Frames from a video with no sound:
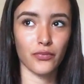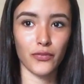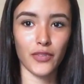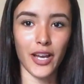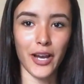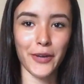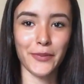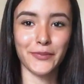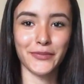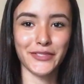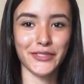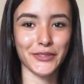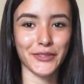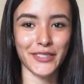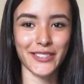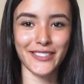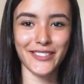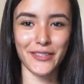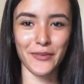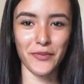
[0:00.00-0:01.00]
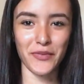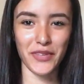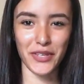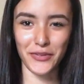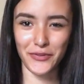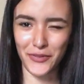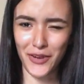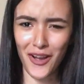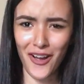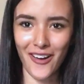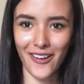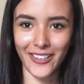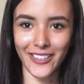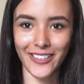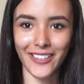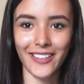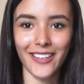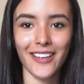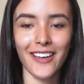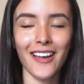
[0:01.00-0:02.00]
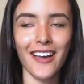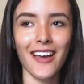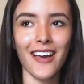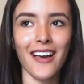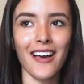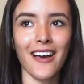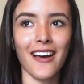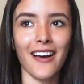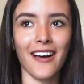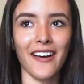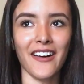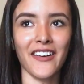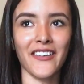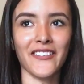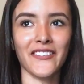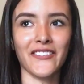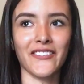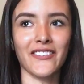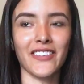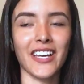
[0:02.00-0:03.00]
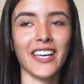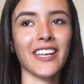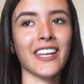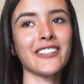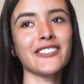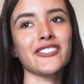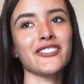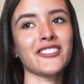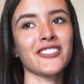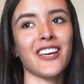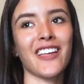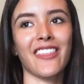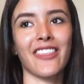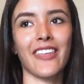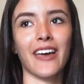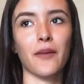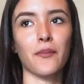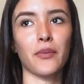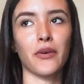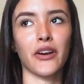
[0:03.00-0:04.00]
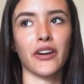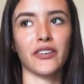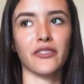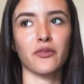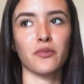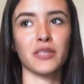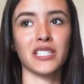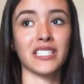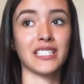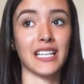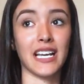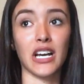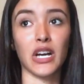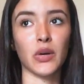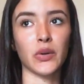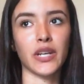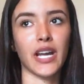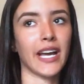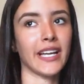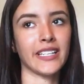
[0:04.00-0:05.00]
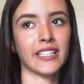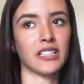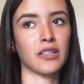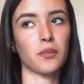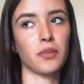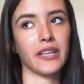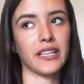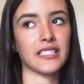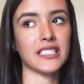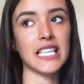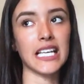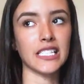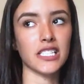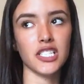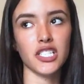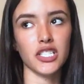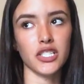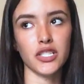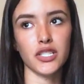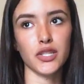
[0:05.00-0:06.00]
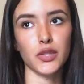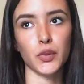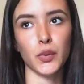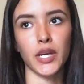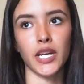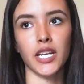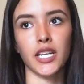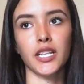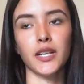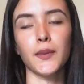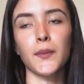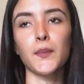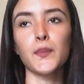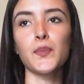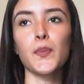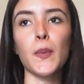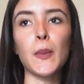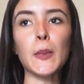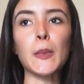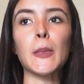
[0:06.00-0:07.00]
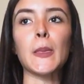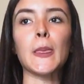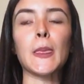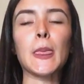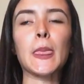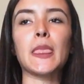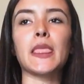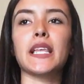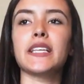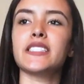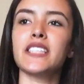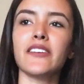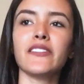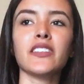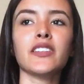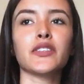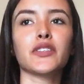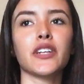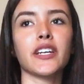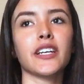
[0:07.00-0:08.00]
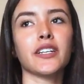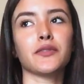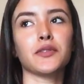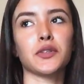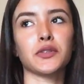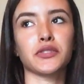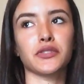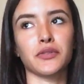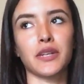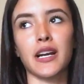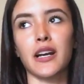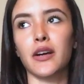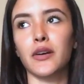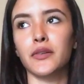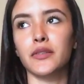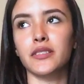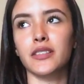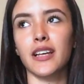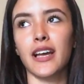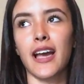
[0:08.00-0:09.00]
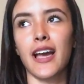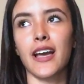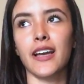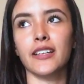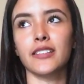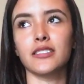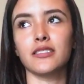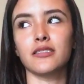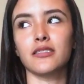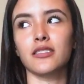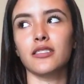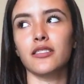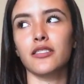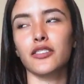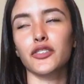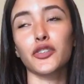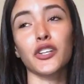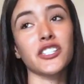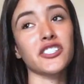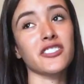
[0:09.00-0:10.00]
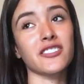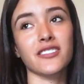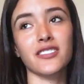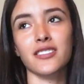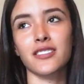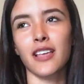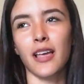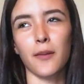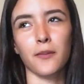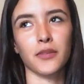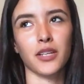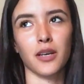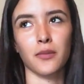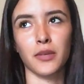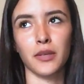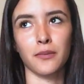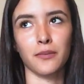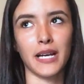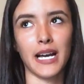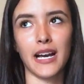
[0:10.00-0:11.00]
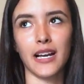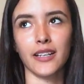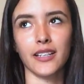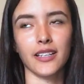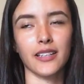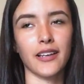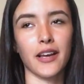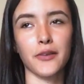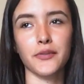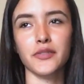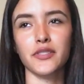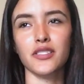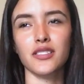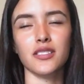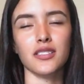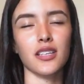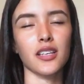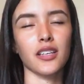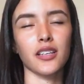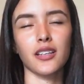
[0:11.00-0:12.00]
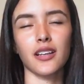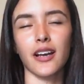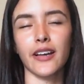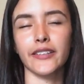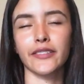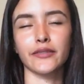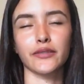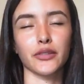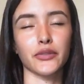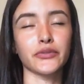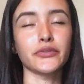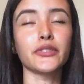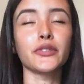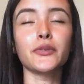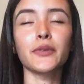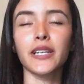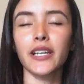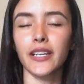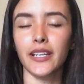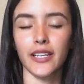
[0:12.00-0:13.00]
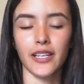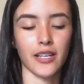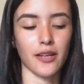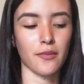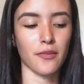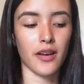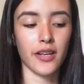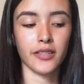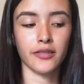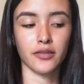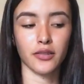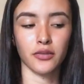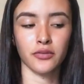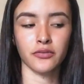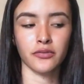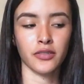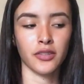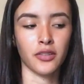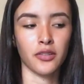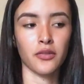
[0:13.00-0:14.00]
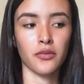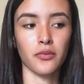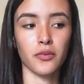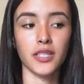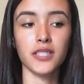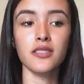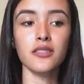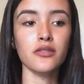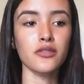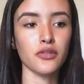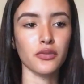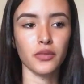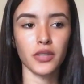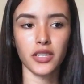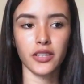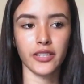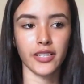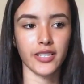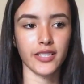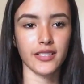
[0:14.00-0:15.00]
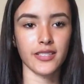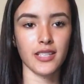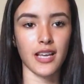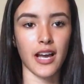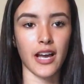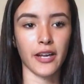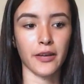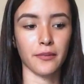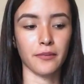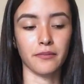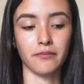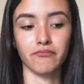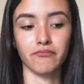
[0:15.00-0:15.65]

I'm doing something wrong. And I just shut that part of me down. I didn't pay attention to it. 7th grade rolled around, and the crushes kept coming back, and I was just like, I don't know what I am. I don't know what to do with this. I